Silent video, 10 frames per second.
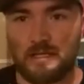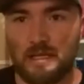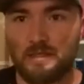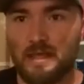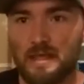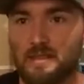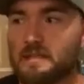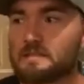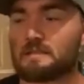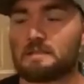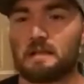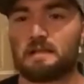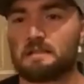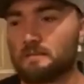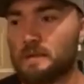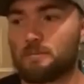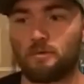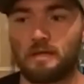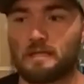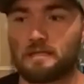and that that's the thing I think
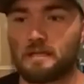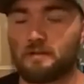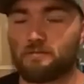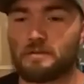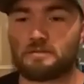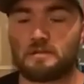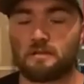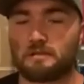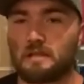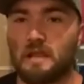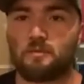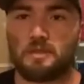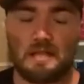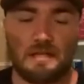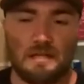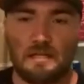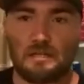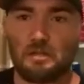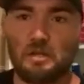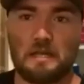people get confused all the time when they
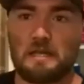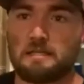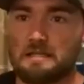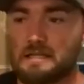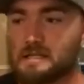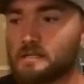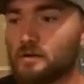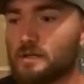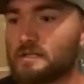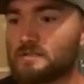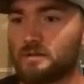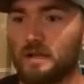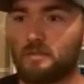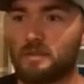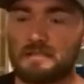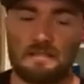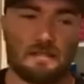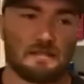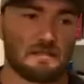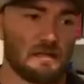look at you know Instagram and they see
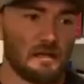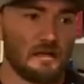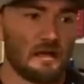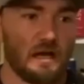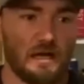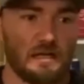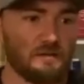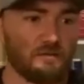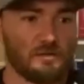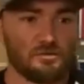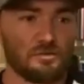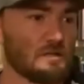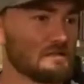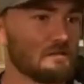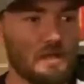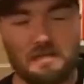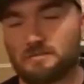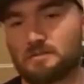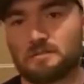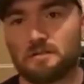this uh, individual who has a
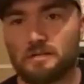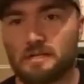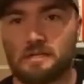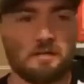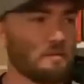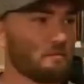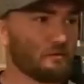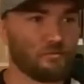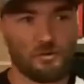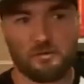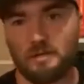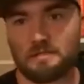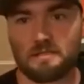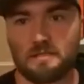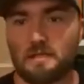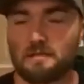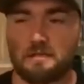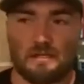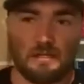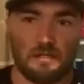master's degree in human performance and
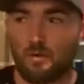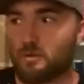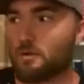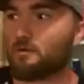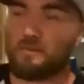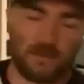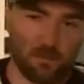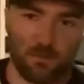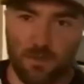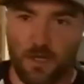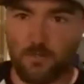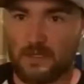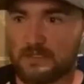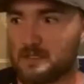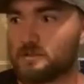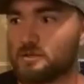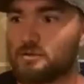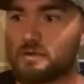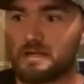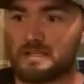or they're a physical therapist and they're
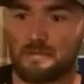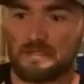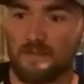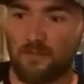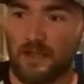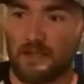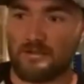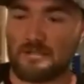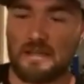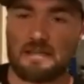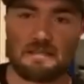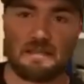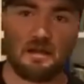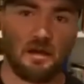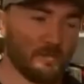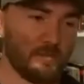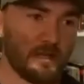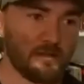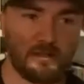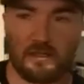doing a specific exercise, they
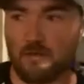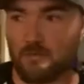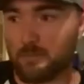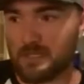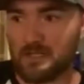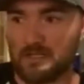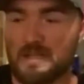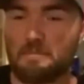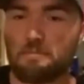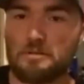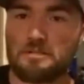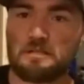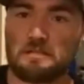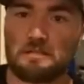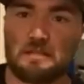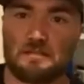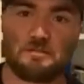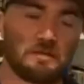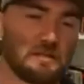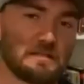automatically think, well, because that person is
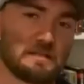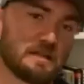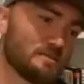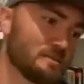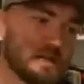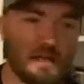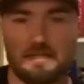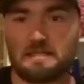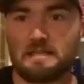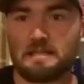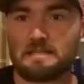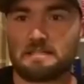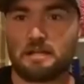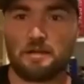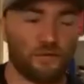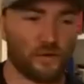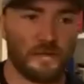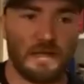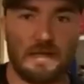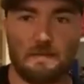doing this exercise, it's good for
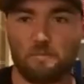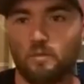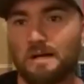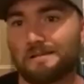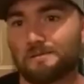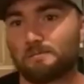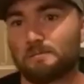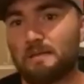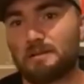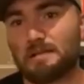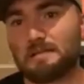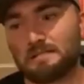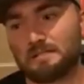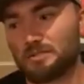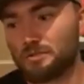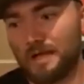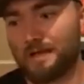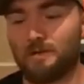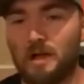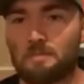me. Well, maybe you
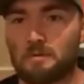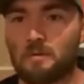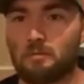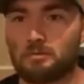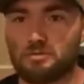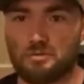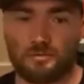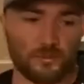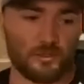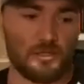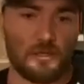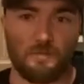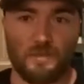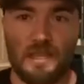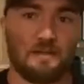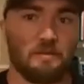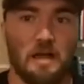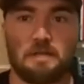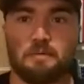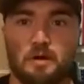have a hypermobile shoulder, they have a
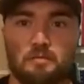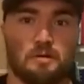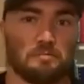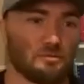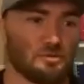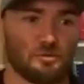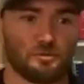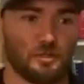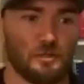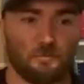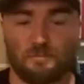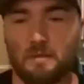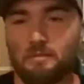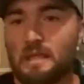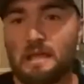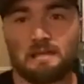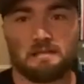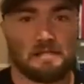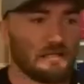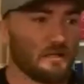hypomobile shoulder. Maybe they had,
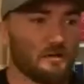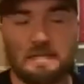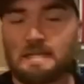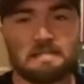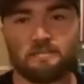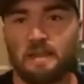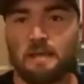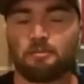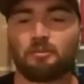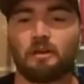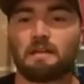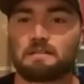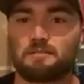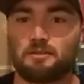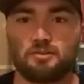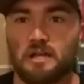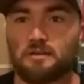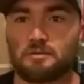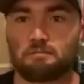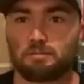you know, adhesive capsulitis and they're
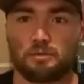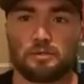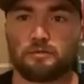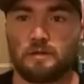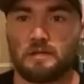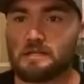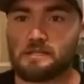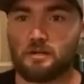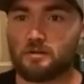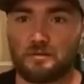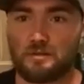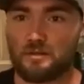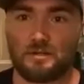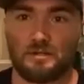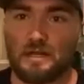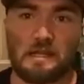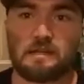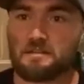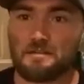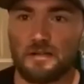trying to improve, you know, their
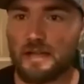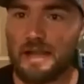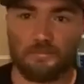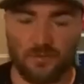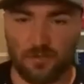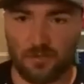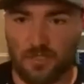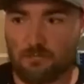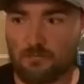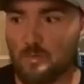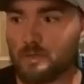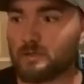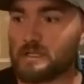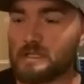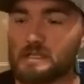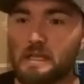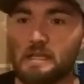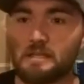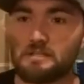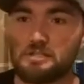anterior capsule mobility
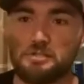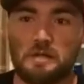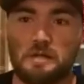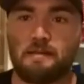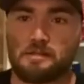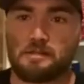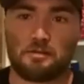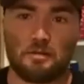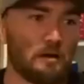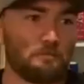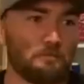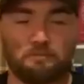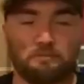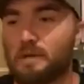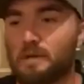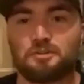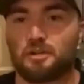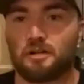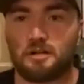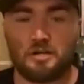and you have you're a
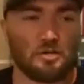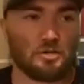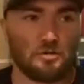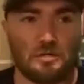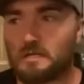pitcher who